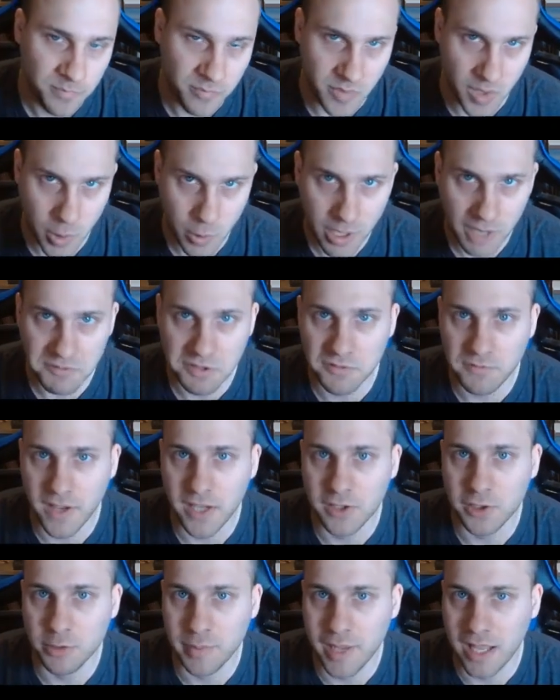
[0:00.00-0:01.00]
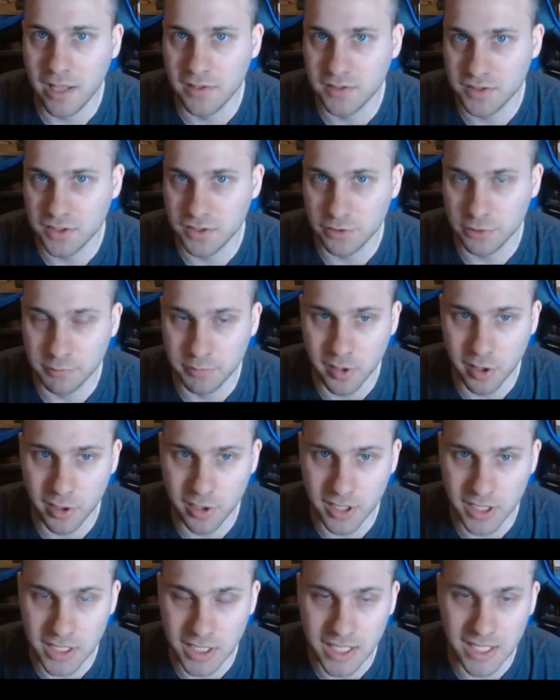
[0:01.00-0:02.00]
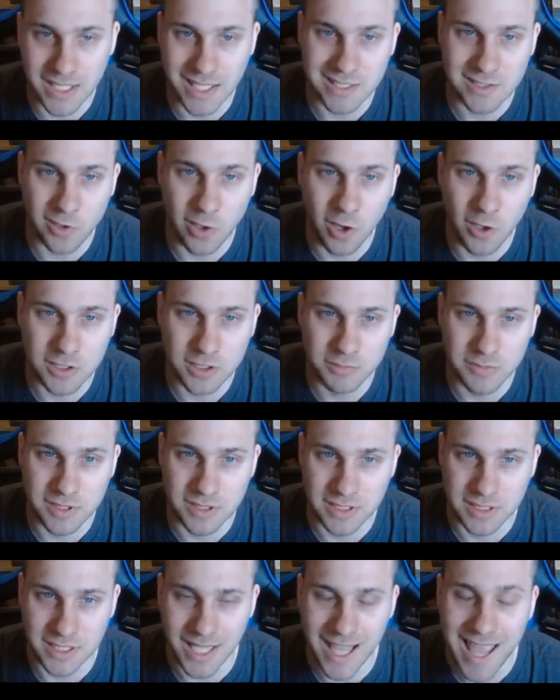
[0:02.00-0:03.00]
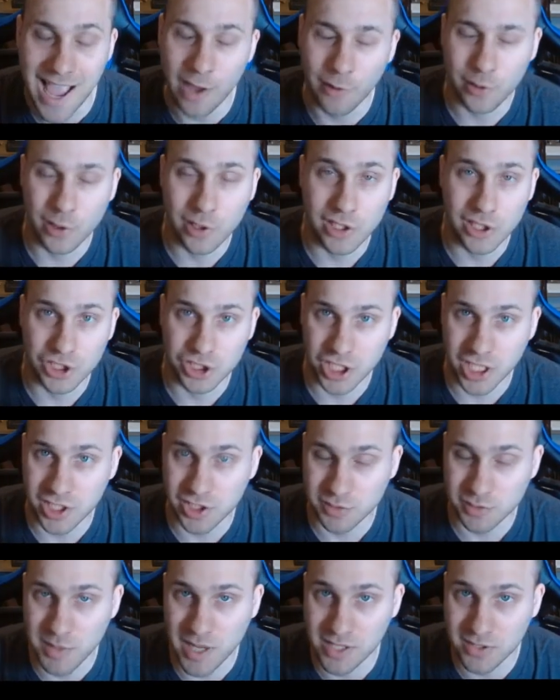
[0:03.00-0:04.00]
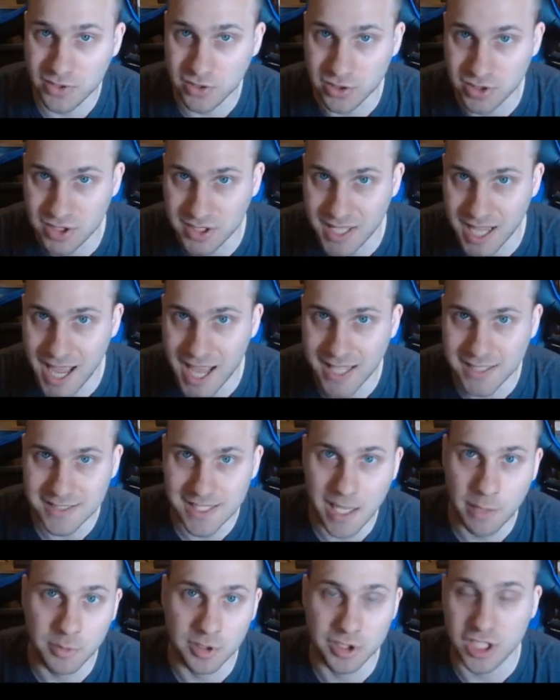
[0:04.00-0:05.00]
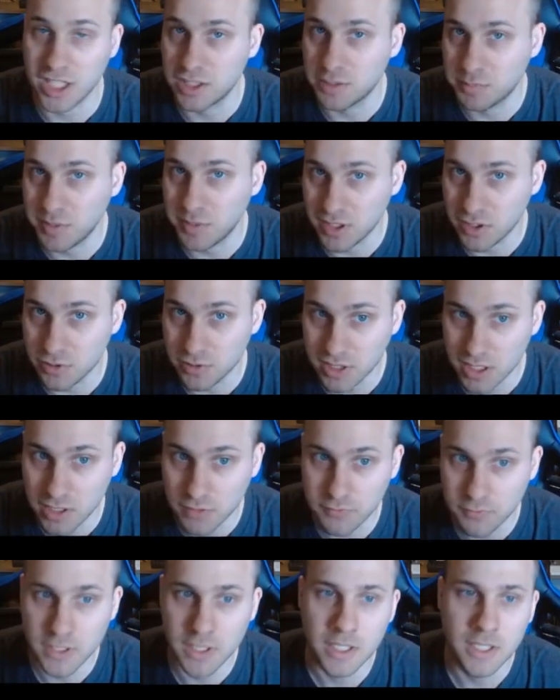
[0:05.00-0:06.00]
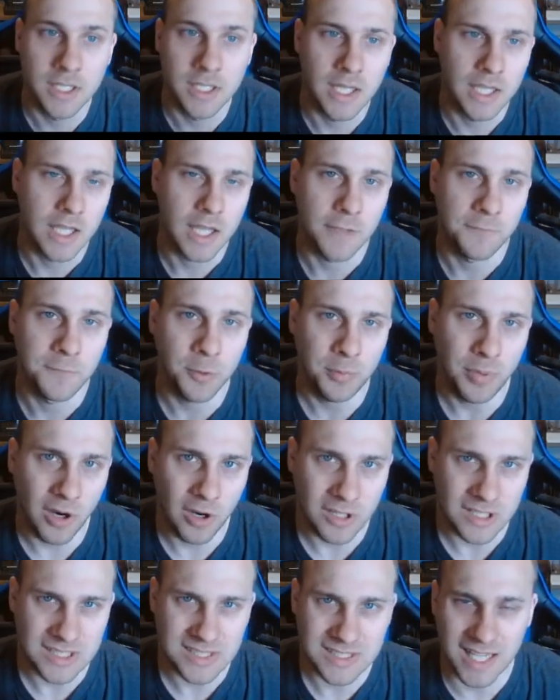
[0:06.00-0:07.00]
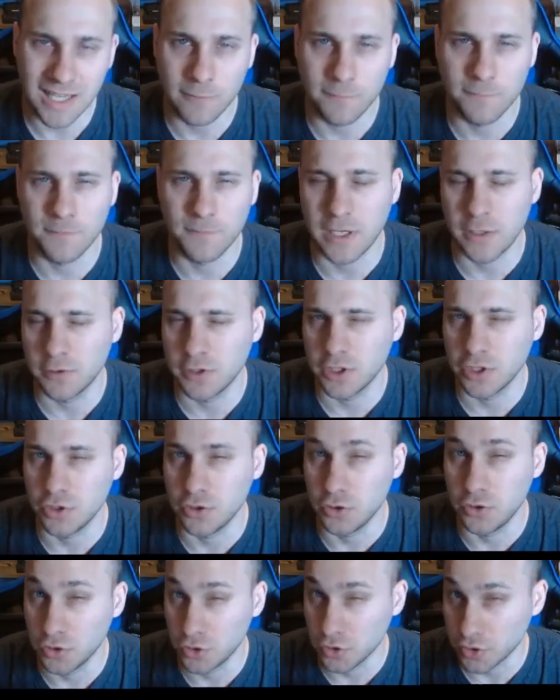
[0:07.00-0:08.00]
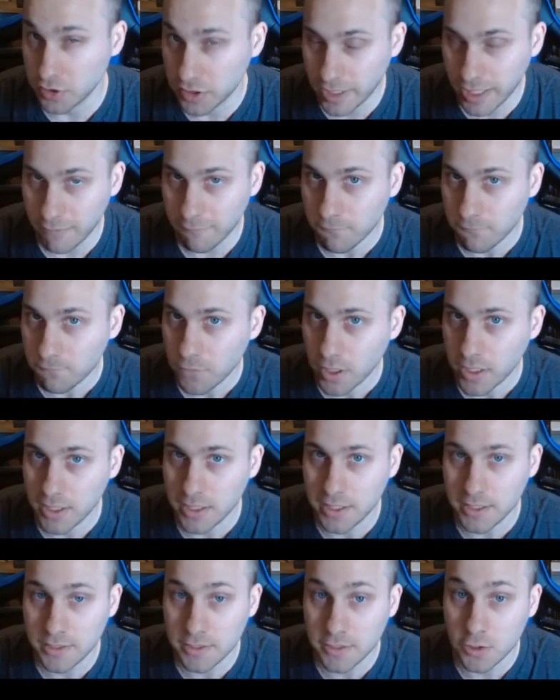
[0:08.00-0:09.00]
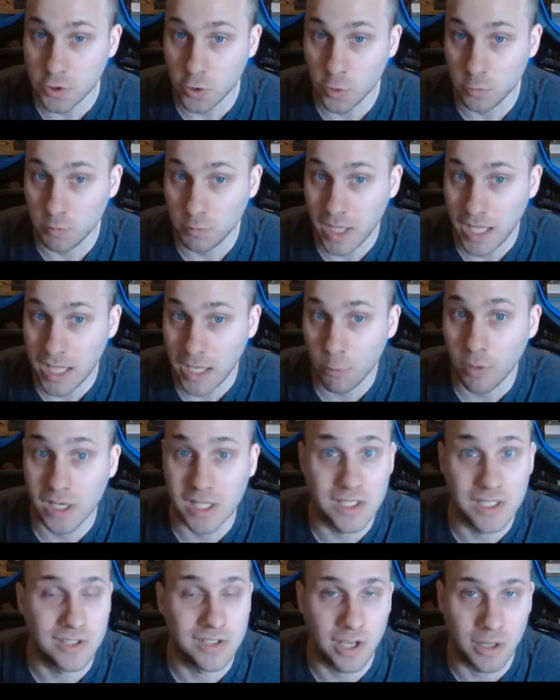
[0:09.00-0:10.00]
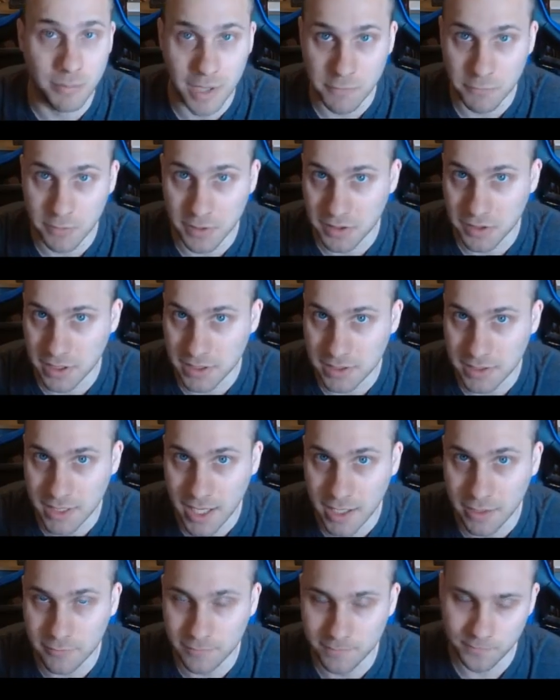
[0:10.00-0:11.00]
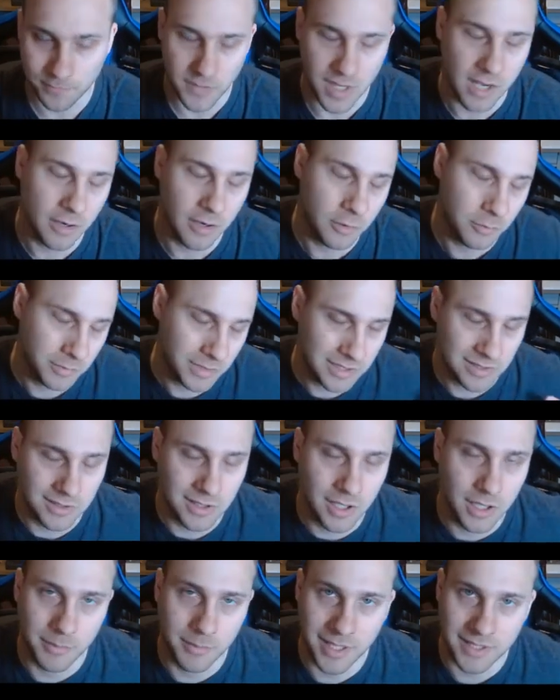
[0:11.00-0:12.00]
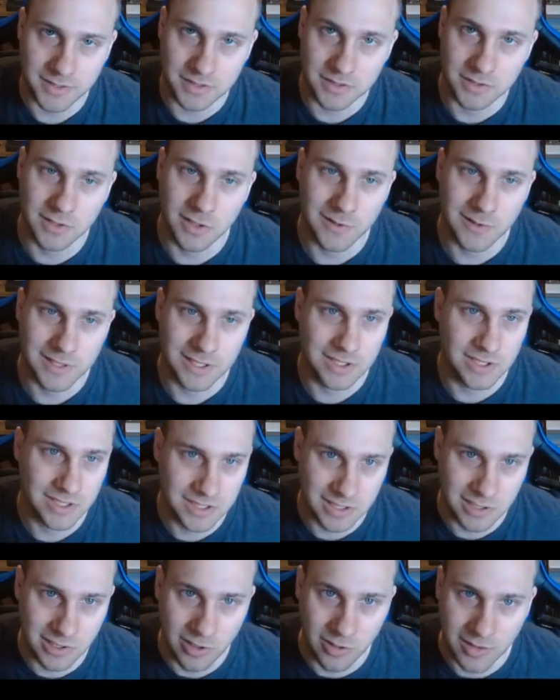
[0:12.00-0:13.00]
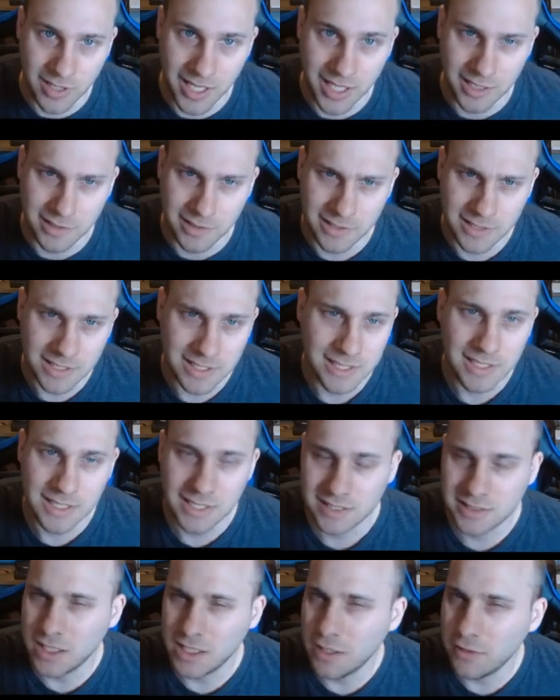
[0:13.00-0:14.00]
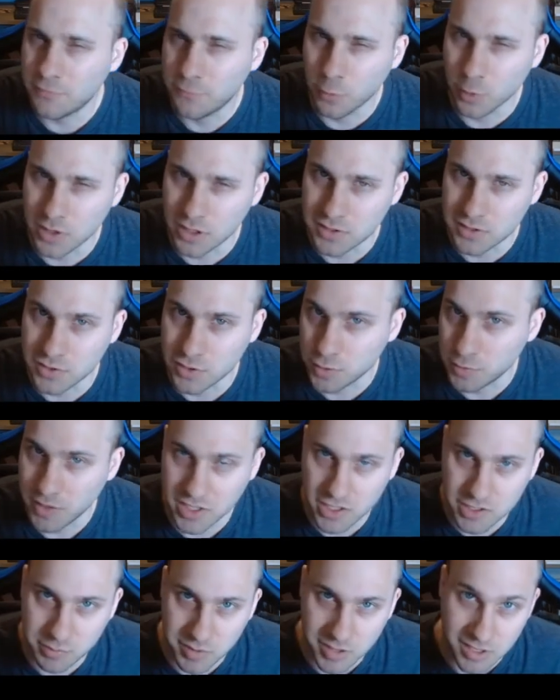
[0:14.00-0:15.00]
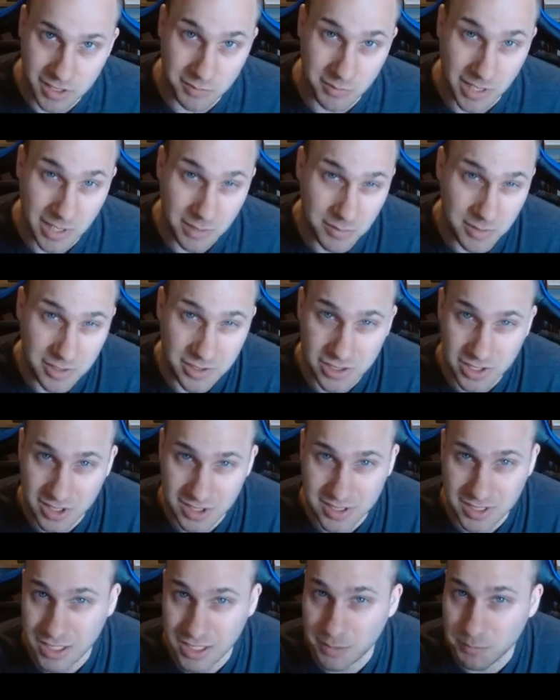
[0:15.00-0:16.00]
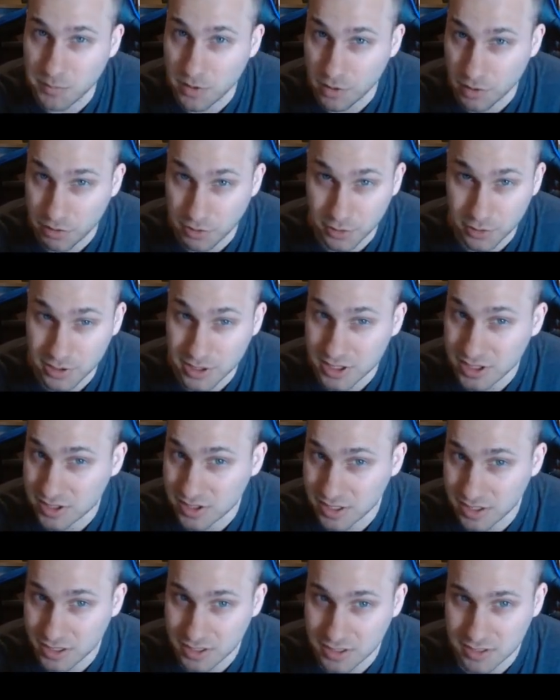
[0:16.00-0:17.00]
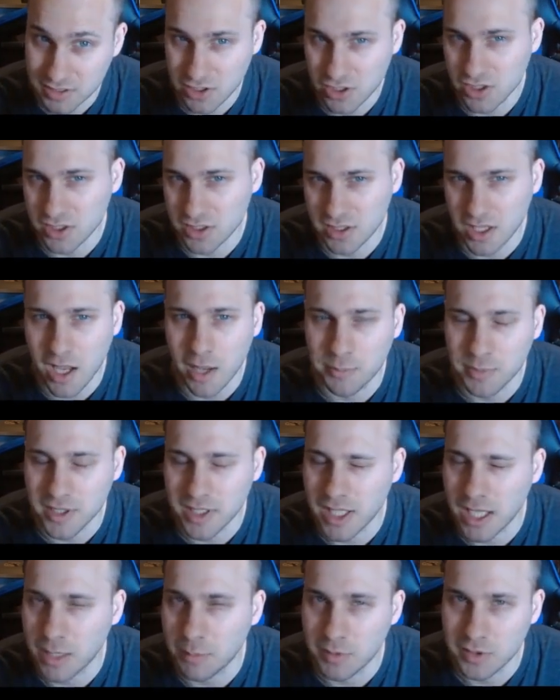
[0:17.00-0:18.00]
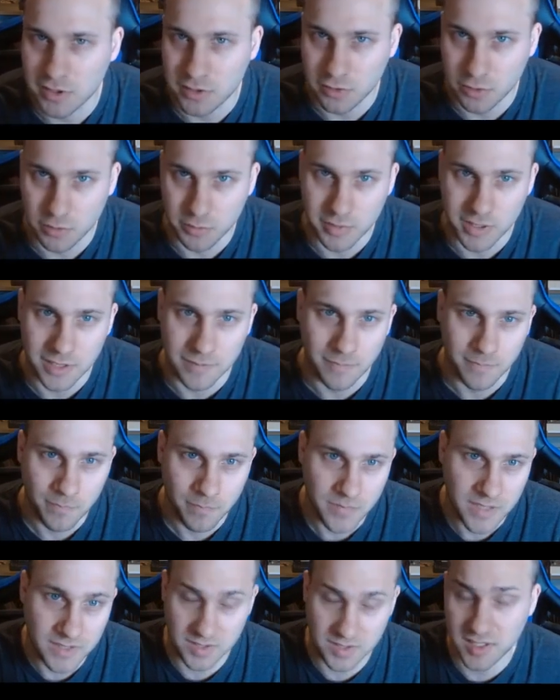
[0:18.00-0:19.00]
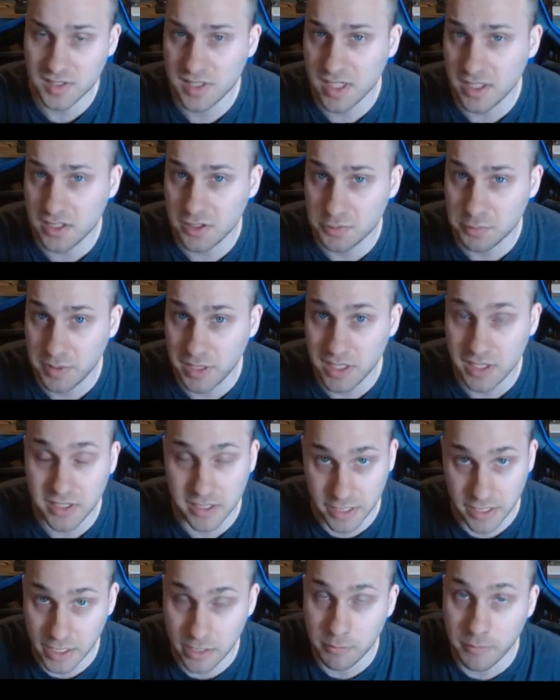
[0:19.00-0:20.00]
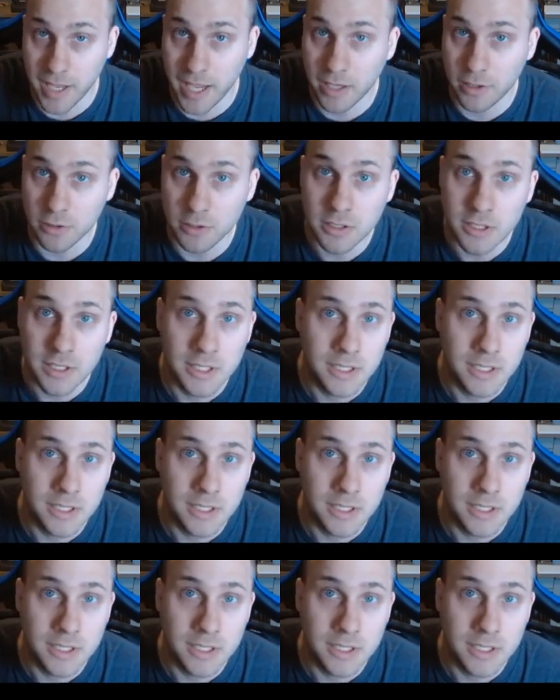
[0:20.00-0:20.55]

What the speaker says: You have to find your balance in your party, and that's ultimately how you're going to change monster stats, how much HP you give. If your party's not very good at fighting, you may want to dumb everything down. I don't mean dumb as insulting, just, you know, like, instead of 42 HP, maybe you just keep the 36. You just up the damage a little bit. 6 HP can matter.